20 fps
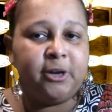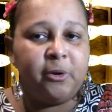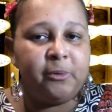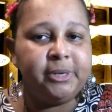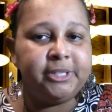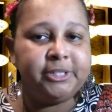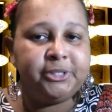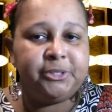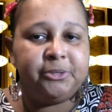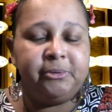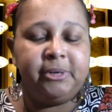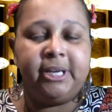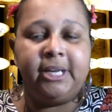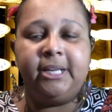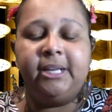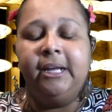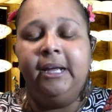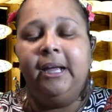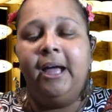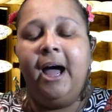into it.
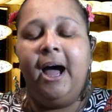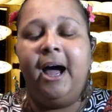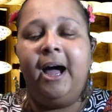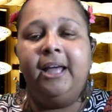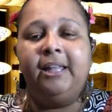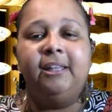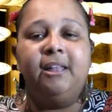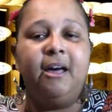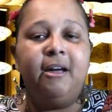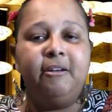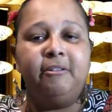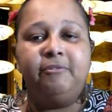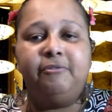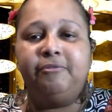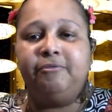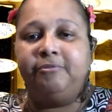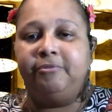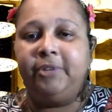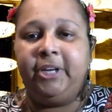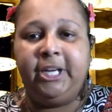I love,
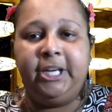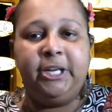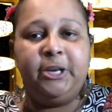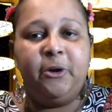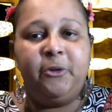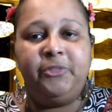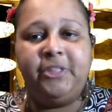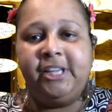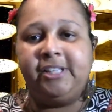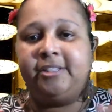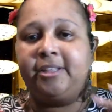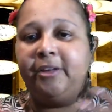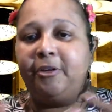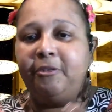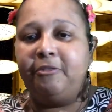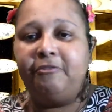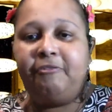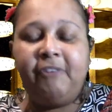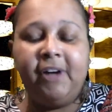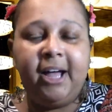you know, things that are
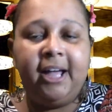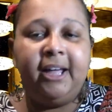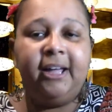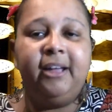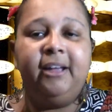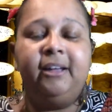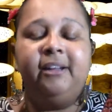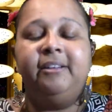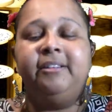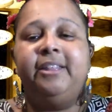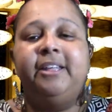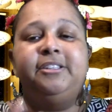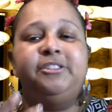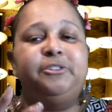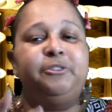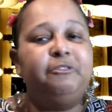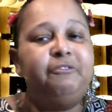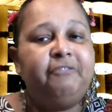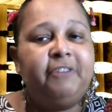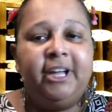fun, things that
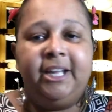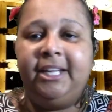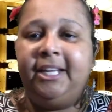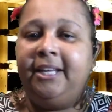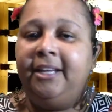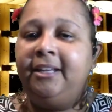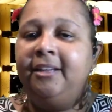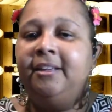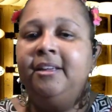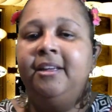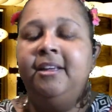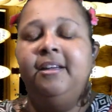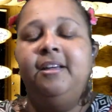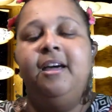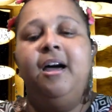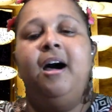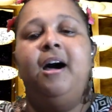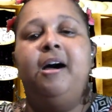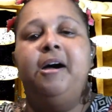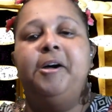are funny,
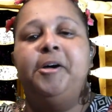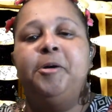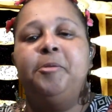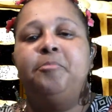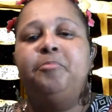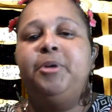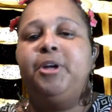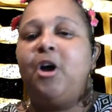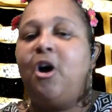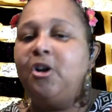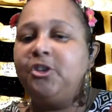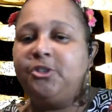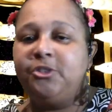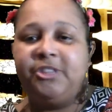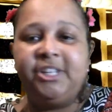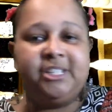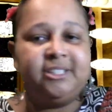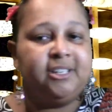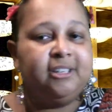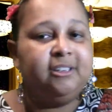but also
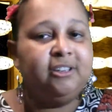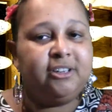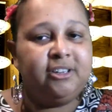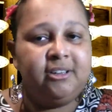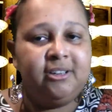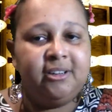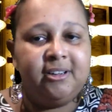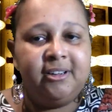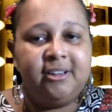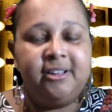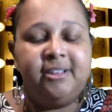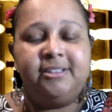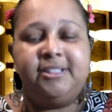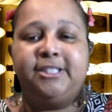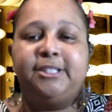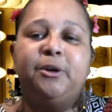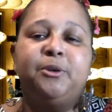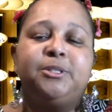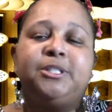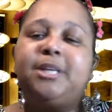things that look good.
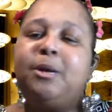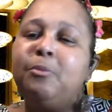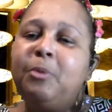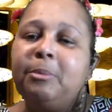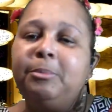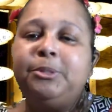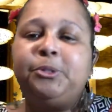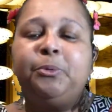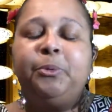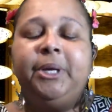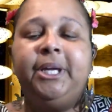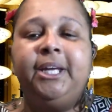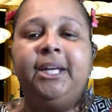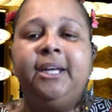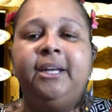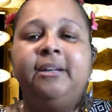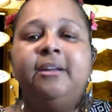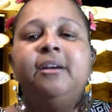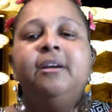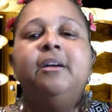So somewhere
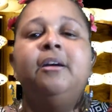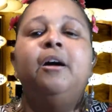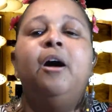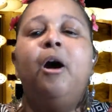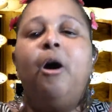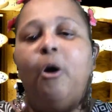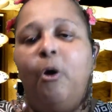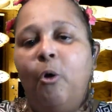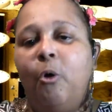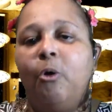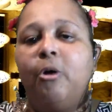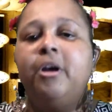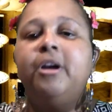between a whore and a